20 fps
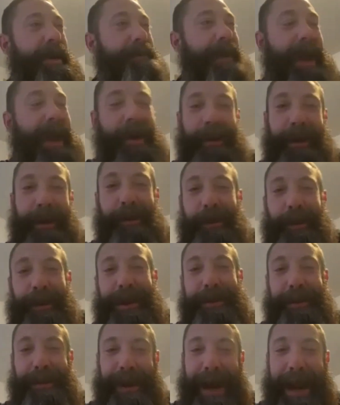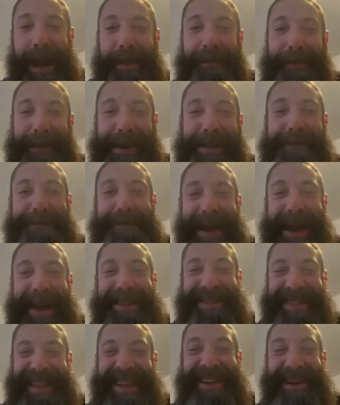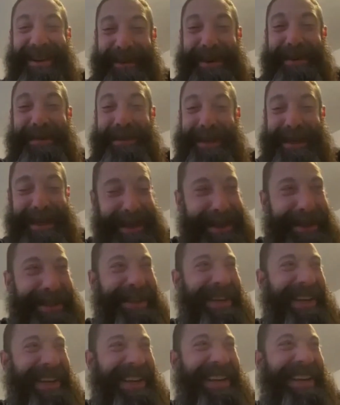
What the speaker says: man, we really were hammering up that thing. We were killing it,